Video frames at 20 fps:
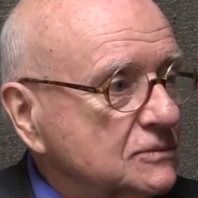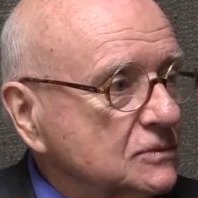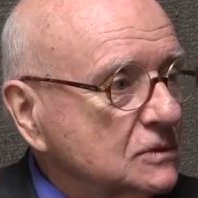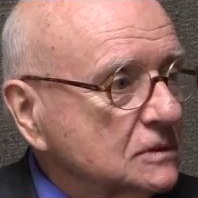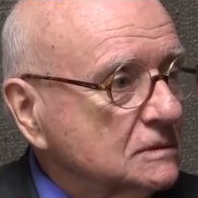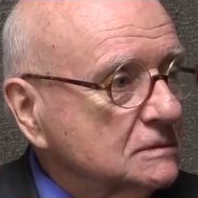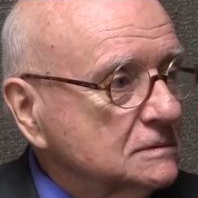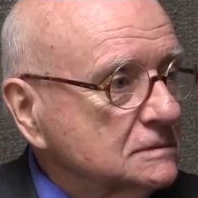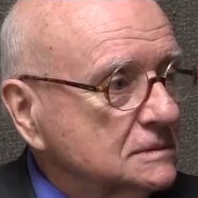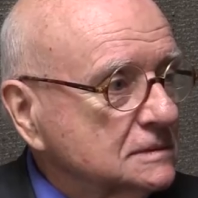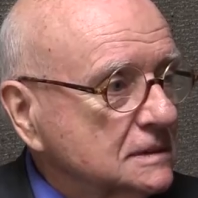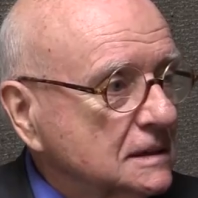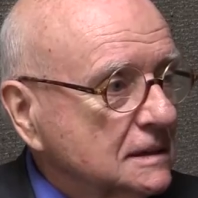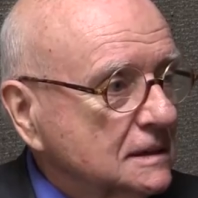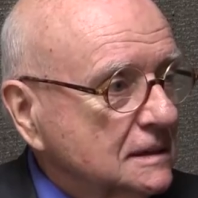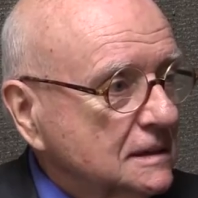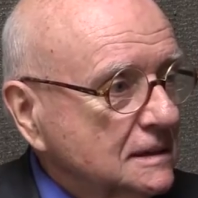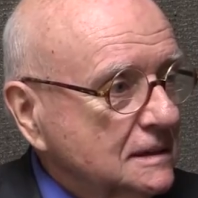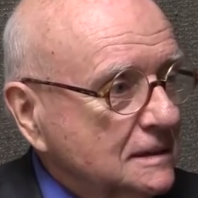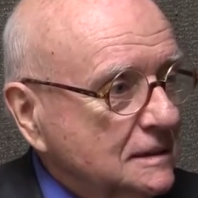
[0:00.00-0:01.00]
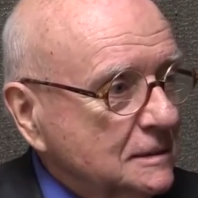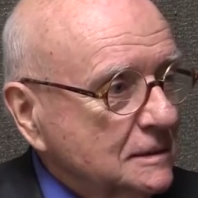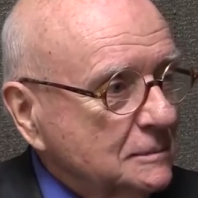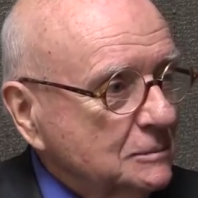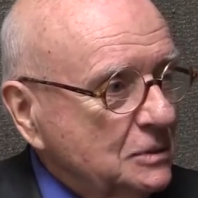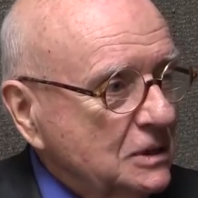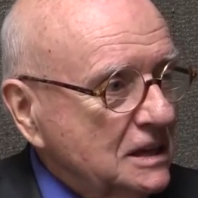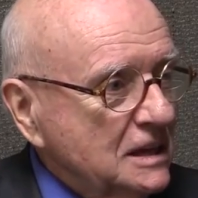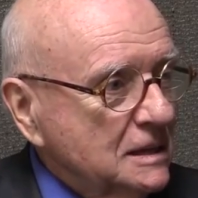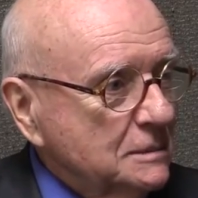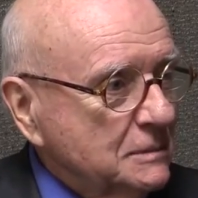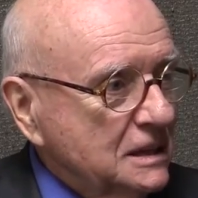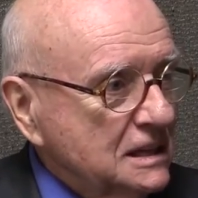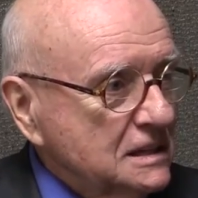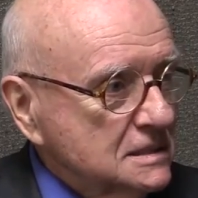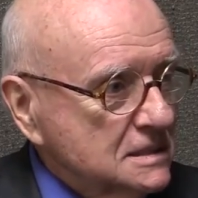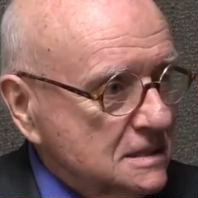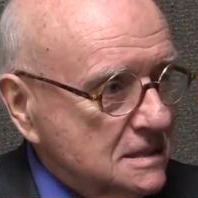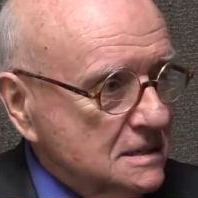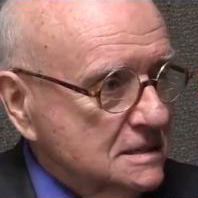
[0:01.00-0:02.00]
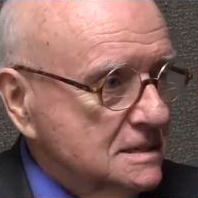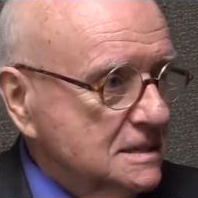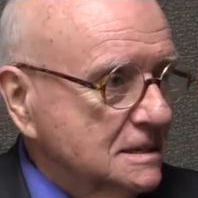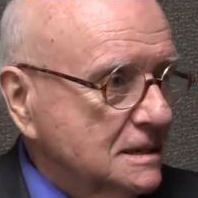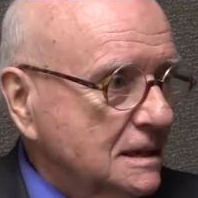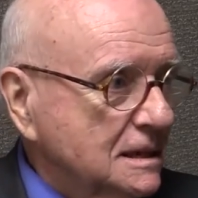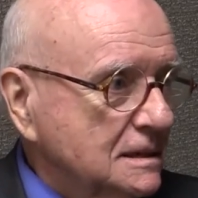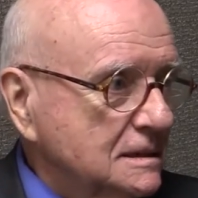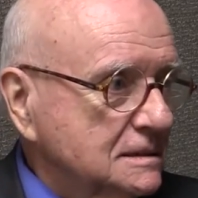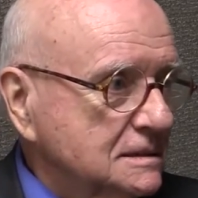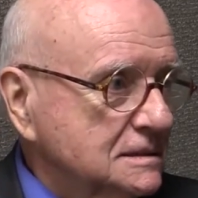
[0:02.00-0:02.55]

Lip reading: for PMA since that.